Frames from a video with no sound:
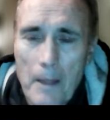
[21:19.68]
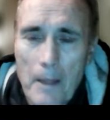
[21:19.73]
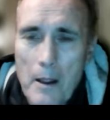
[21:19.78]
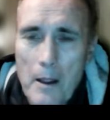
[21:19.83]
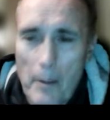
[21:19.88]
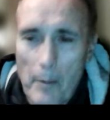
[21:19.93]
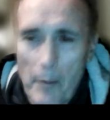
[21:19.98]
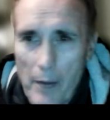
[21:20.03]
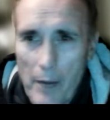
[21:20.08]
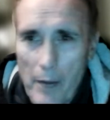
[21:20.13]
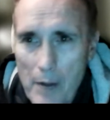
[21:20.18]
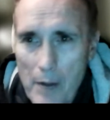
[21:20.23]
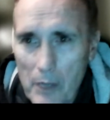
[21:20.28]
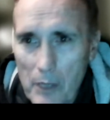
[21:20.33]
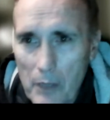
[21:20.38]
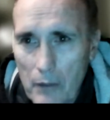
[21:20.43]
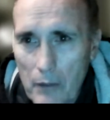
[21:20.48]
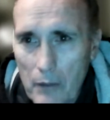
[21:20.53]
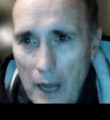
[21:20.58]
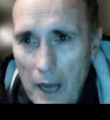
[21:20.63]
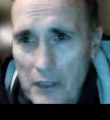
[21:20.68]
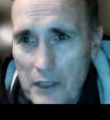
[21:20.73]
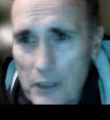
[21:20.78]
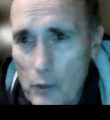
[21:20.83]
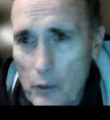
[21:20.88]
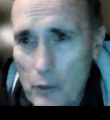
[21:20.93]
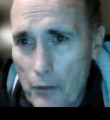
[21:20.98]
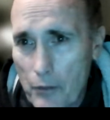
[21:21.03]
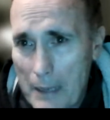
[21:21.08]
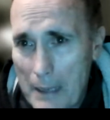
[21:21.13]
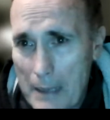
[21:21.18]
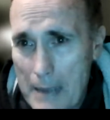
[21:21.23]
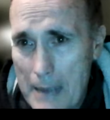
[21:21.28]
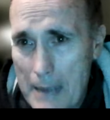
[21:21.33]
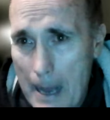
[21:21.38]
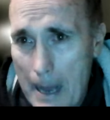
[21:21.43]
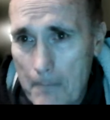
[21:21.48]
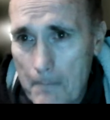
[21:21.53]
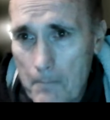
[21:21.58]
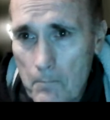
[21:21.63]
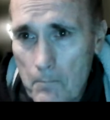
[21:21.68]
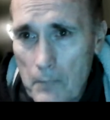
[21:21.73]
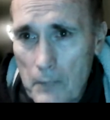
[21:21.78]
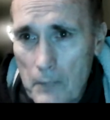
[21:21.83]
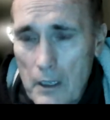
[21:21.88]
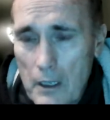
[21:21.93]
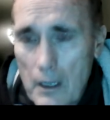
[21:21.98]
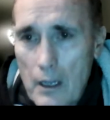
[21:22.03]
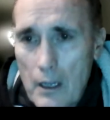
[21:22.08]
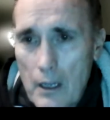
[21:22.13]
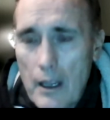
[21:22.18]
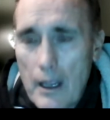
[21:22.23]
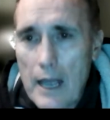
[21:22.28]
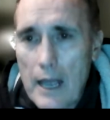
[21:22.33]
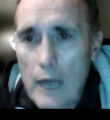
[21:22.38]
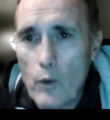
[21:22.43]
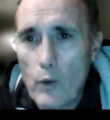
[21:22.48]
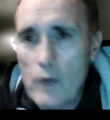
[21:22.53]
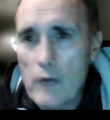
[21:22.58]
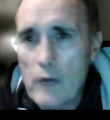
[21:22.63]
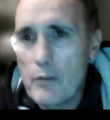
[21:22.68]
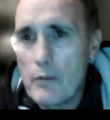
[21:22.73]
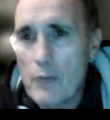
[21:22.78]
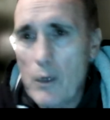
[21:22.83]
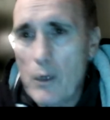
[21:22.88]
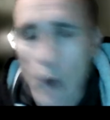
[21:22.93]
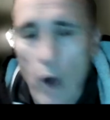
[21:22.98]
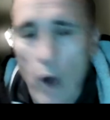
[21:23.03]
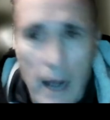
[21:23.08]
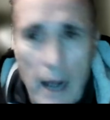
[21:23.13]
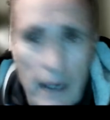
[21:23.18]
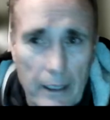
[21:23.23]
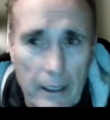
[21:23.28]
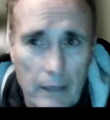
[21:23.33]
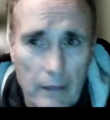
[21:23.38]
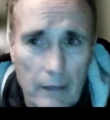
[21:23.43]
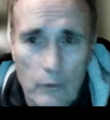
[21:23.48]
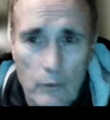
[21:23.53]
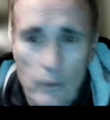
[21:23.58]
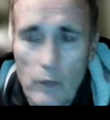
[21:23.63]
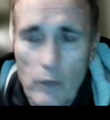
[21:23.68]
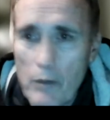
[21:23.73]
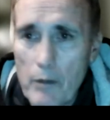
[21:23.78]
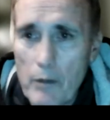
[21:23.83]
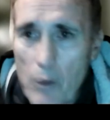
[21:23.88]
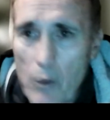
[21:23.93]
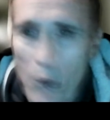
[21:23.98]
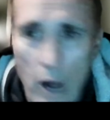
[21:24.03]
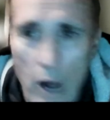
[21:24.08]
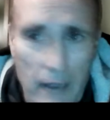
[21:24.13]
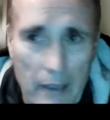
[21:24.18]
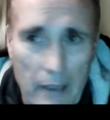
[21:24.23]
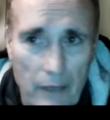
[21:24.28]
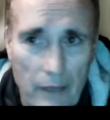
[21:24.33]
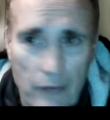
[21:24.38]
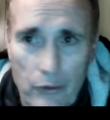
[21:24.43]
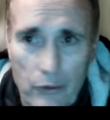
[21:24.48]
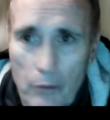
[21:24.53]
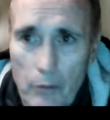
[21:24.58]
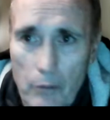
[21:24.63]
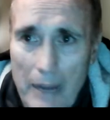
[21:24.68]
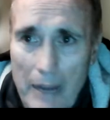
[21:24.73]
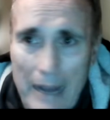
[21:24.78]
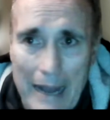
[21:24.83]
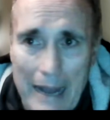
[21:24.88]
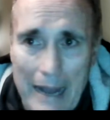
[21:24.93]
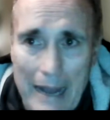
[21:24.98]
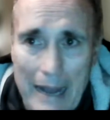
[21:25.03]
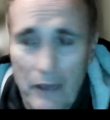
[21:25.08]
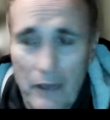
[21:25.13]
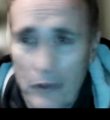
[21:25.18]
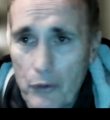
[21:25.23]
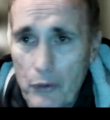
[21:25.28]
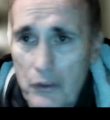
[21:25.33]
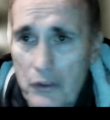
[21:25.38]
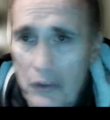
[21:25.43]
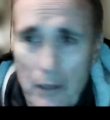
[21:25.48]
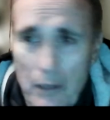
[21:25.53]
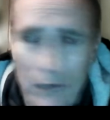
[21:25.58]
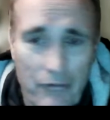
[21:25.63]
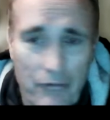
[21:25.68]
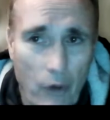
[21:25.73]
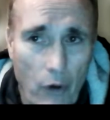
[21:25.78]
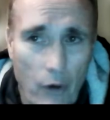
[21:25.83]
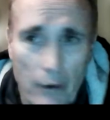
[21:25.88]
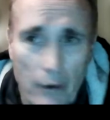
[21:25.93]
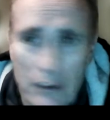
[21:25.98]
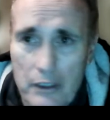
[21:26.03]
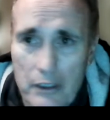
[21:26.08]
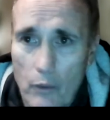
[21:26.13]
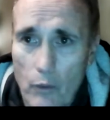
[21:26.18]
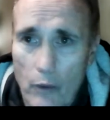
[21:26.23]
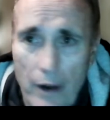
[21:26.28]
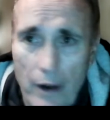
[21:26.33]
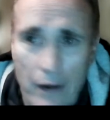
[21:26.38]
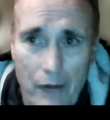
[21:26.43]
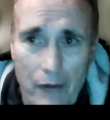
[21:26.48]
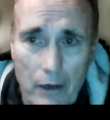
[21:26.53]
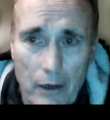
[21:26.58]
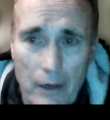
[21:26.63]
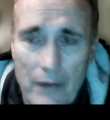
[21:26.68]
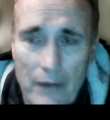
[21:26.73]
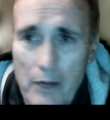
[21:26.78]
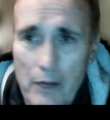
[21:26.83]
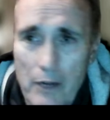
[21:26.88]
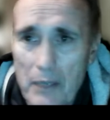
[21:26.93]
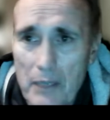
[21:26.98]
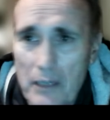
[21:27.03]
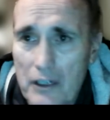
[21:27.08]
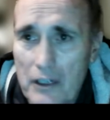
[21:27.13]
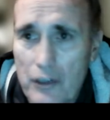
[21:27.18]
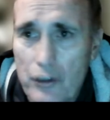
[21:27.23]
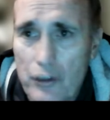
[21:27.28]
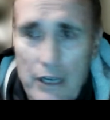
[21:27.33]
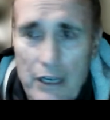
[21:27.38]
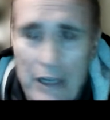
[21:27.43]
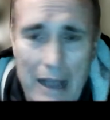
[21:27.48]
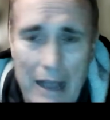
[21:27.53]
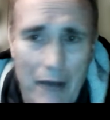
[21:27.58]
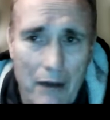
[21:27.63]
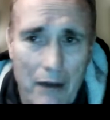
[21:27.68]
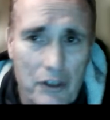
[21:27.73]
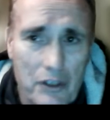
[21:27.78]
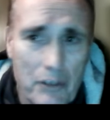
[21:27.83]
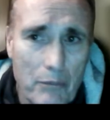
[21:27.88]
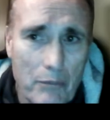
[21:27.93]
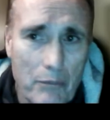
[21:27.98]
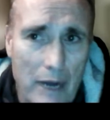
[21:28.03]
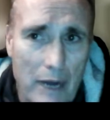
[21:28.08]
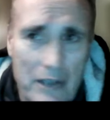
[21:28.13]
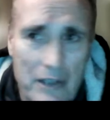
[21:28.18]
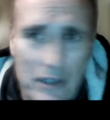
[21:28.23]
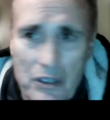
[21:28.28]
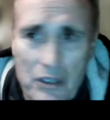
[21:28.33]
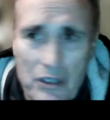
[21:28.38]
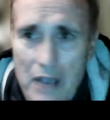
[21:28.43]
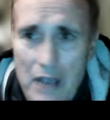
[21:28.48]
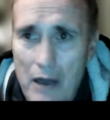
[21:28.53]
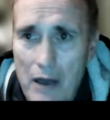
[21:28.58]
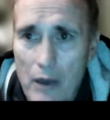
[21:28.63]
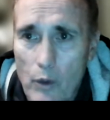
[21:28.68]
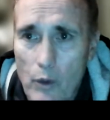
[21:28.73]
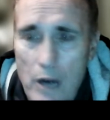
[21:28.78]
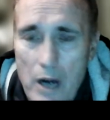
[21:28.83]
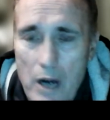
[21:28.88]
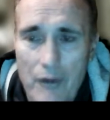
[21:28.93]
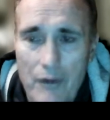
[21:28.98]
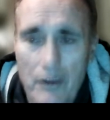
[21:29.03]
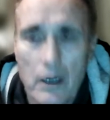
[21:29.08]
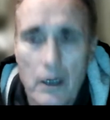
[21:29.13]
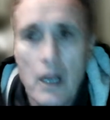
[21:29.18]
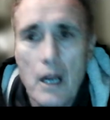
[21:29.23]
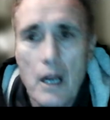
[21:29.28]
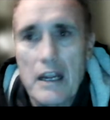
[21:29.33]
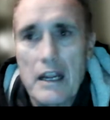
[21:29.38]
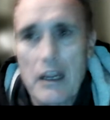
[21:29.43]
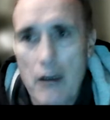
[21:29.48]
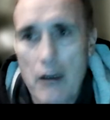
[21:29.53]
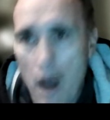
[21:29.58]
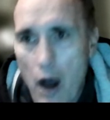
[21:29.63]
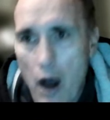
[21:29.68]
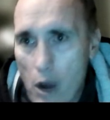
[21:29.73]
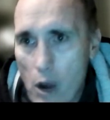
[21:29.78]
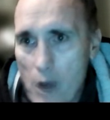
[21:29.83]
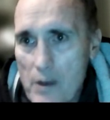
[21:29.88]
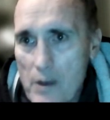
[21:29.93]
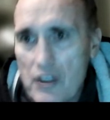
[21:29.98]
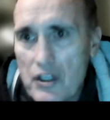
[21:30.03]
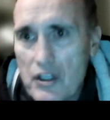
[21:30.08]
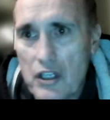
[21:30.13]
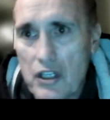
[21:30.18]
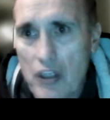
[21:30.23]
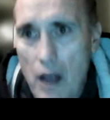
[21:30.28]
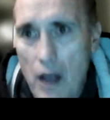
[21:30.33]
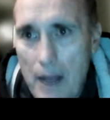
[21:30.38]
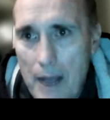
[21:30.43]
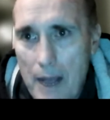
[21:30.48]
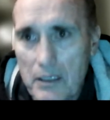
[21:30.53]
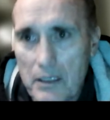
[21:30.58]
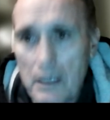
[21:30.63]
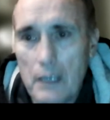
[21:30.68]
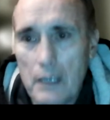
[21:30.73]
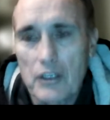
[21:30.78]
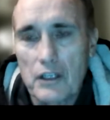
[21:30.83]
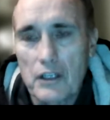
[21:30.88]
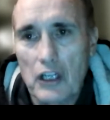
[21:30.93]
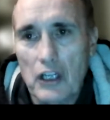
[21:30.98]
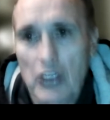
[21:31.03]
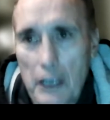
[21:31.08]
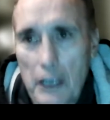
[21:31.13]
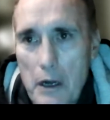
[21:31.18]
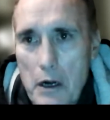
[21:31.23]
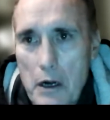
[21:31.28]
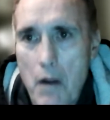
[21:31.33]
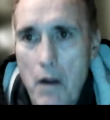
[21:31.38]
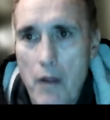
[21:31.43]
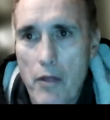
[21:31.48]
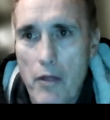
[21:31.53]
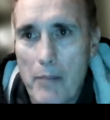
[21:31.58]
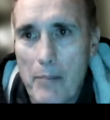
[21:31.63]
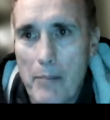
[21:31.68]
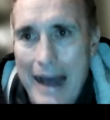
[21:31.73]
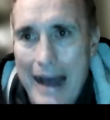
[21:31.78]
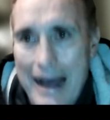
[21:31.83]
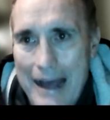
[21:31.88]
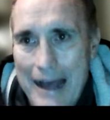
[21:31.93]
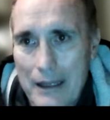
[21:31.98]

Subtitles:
But I remember hunting with my dad. And we would be walking through a path, like through some forest and whatever, and there'd be a tree down or some branches down or whatever. He always stopped to clear the path.